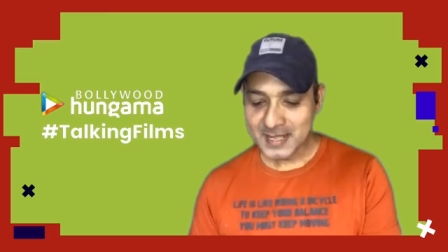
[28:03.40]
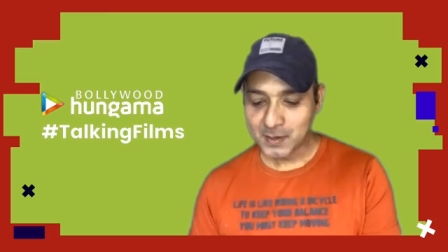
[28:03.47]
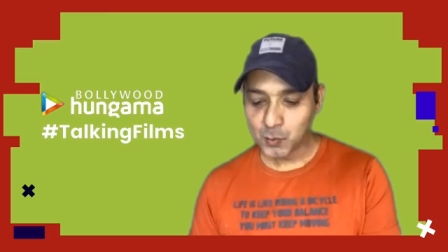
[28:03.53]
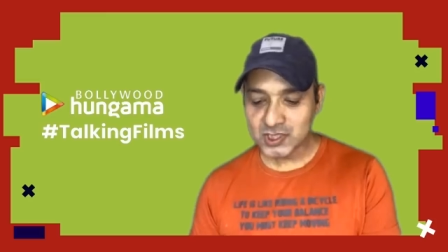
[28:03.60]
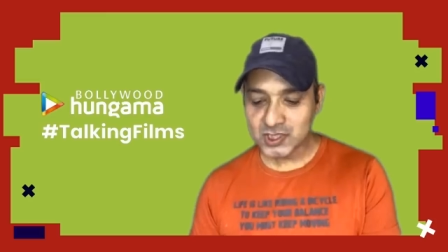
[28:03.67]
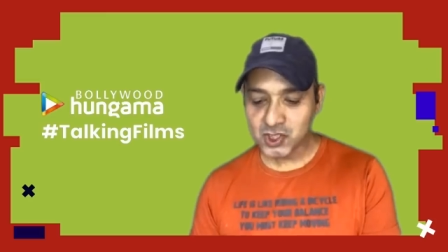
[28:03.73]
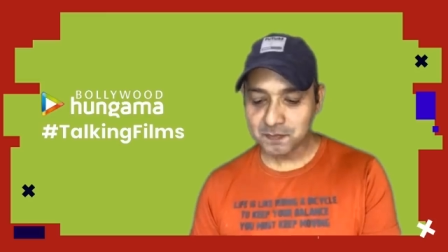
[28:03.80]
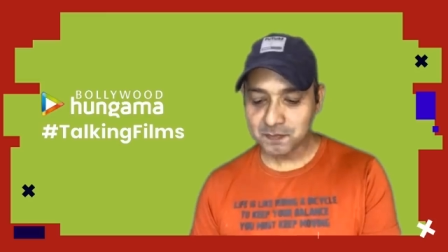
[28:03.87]

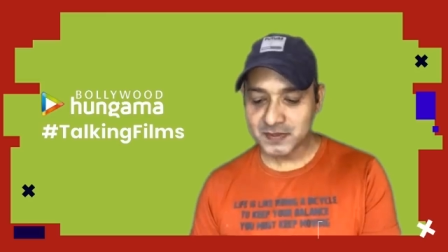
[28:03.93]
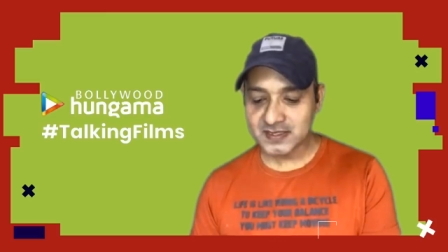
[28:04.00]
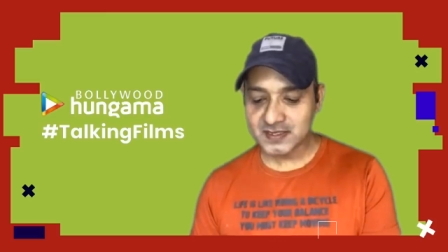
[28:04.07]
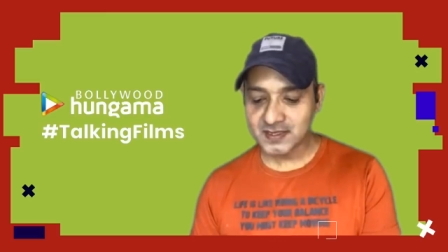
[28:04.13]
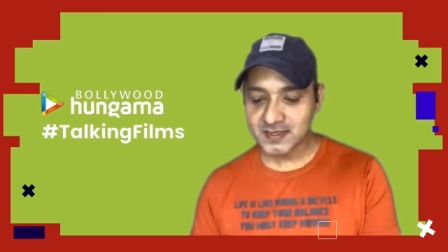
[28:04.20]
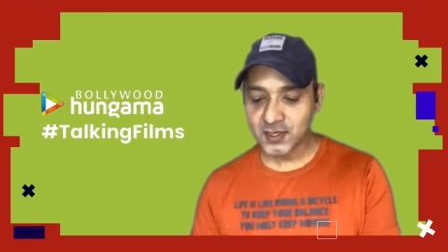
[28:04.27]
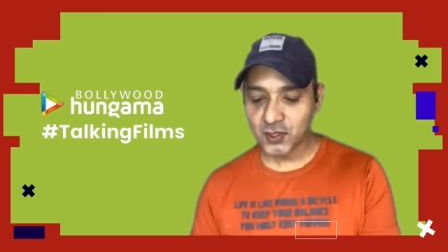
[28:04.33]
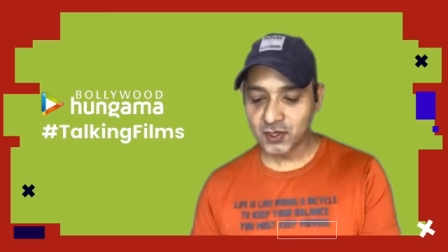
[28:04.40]
What's your
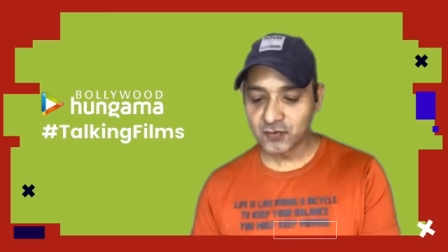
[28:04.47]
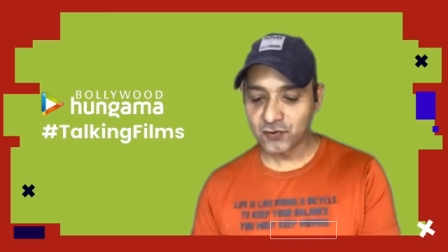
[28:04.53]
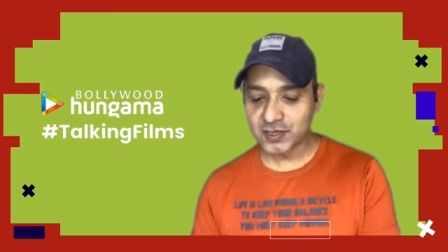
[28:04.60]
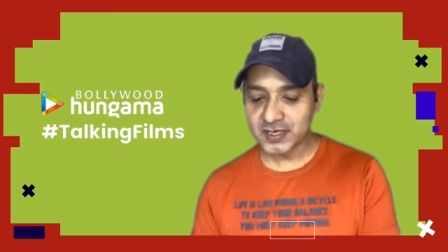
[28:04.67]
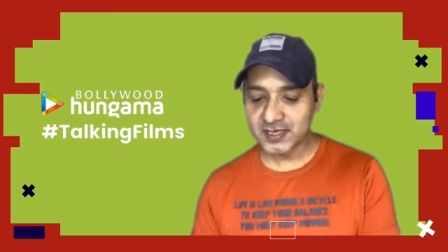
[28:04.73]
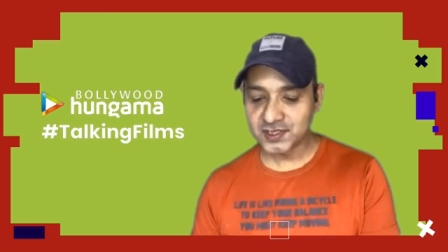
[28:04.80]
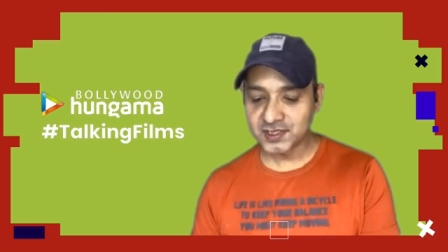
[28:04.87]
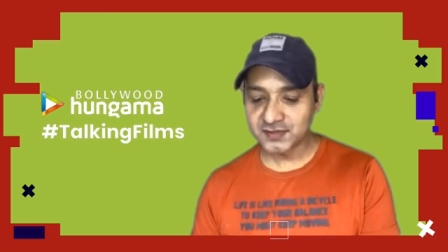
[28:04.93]
personal theory for
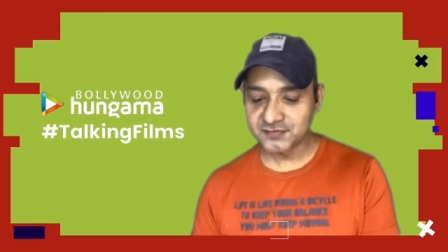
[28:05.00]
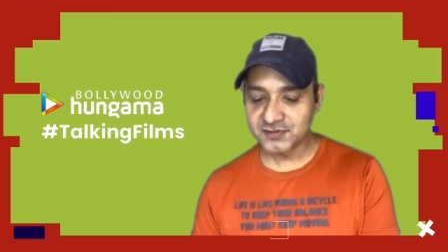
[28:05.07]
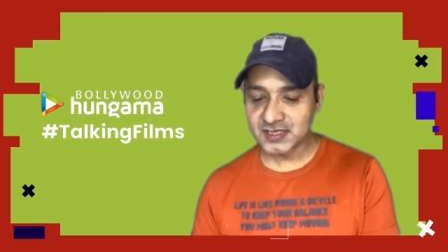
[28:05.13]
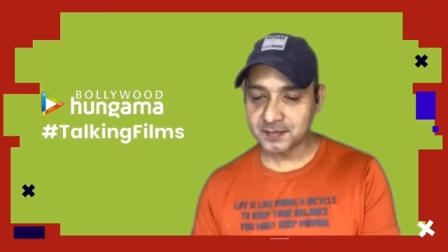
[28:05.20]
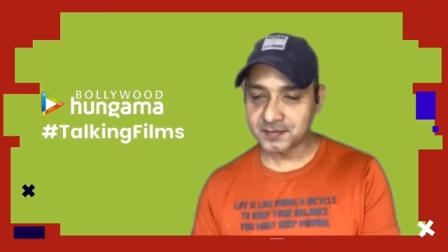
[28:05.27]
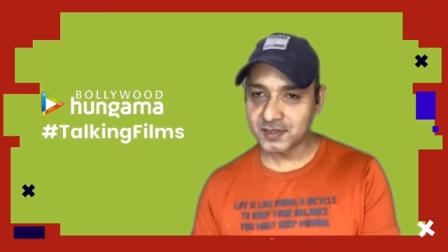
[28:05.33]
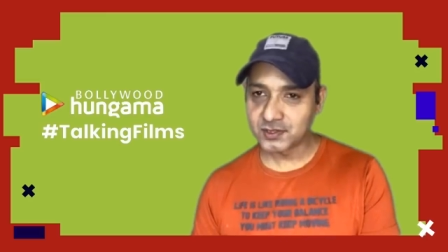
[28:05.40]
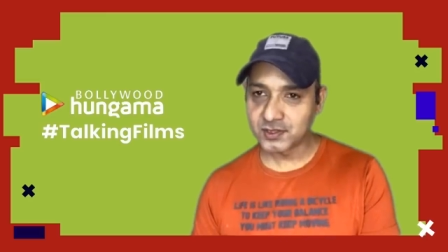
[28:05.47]
K G F
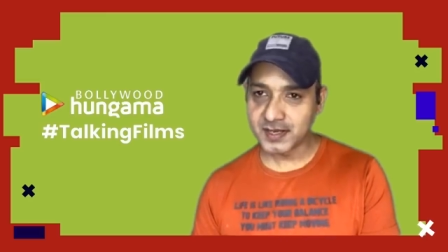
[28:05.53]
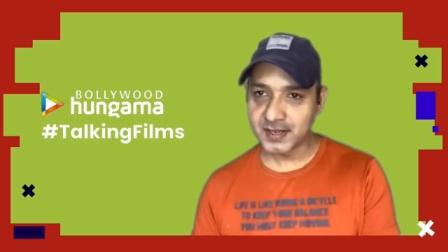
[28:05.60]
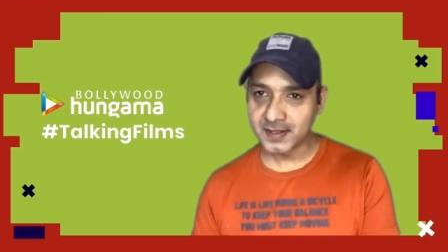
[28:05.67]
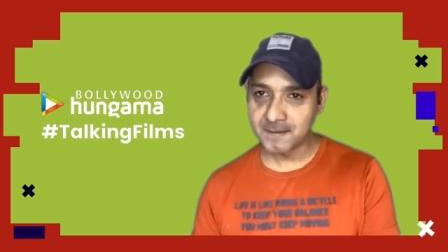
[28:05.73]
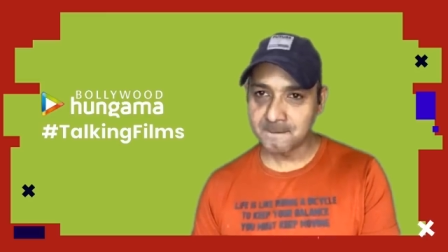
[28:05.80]
Chapter three?